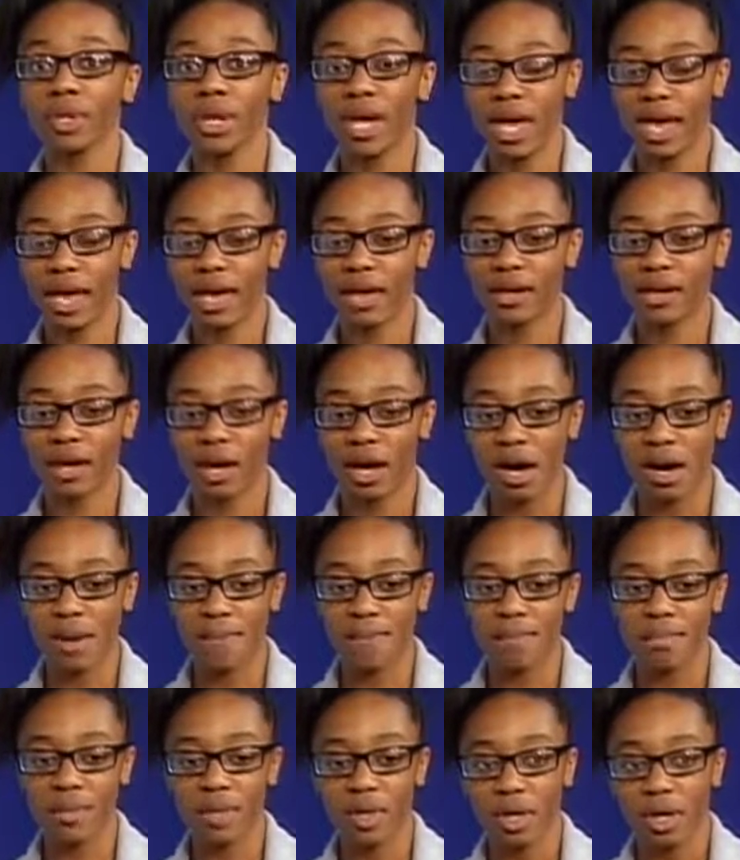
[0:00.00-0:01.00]

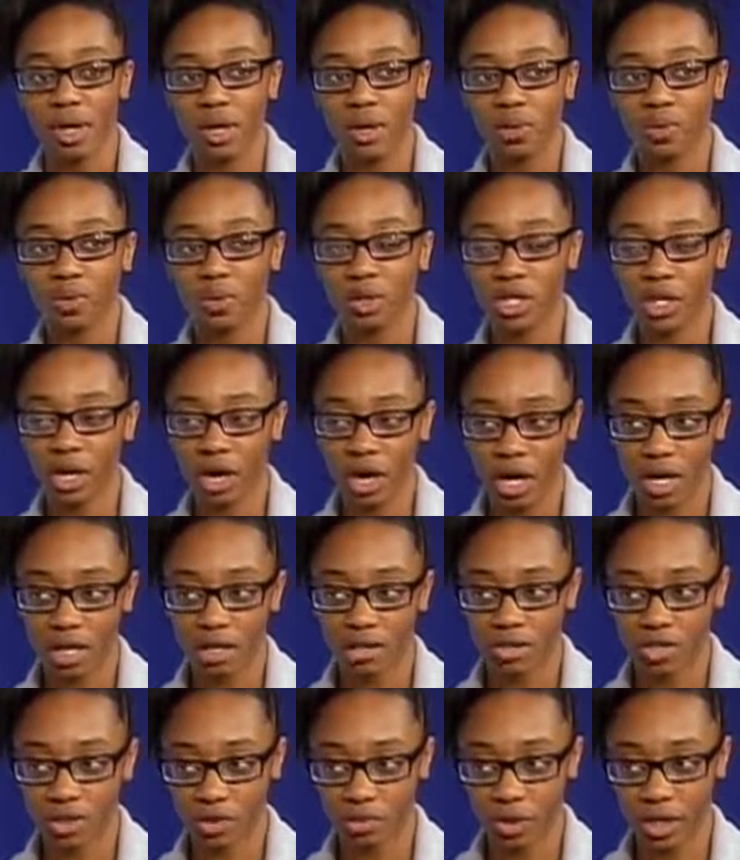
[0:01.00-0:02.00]
And we
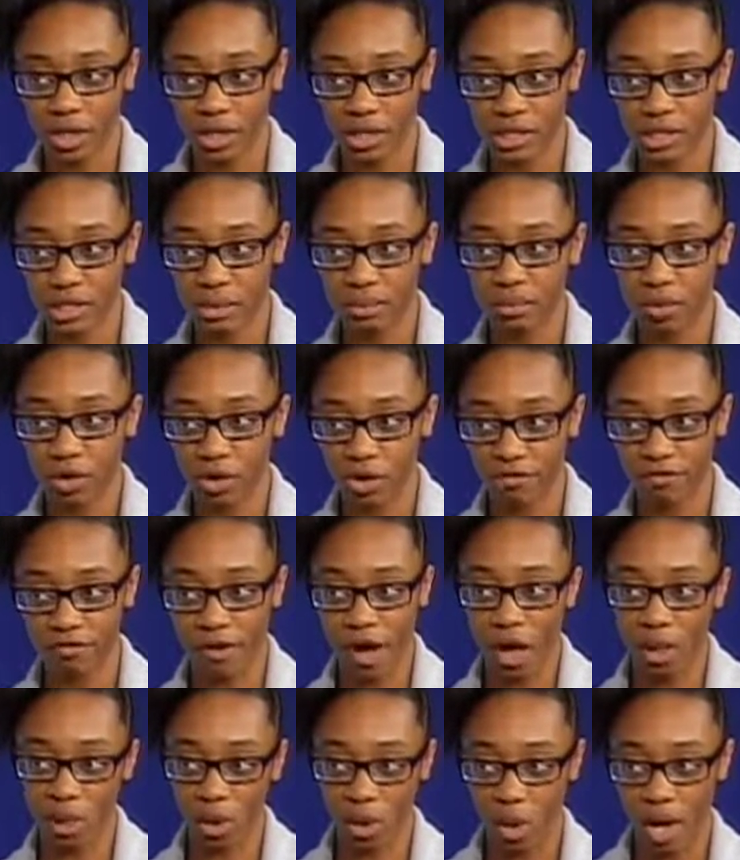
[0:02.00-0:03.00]
are doing some more
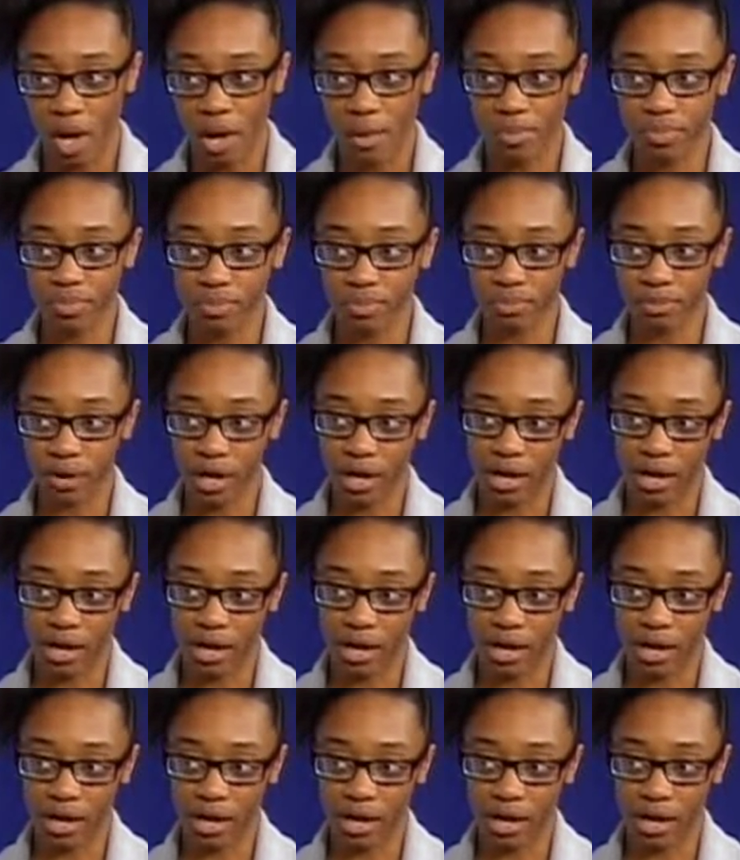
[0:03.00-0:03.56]
follow-up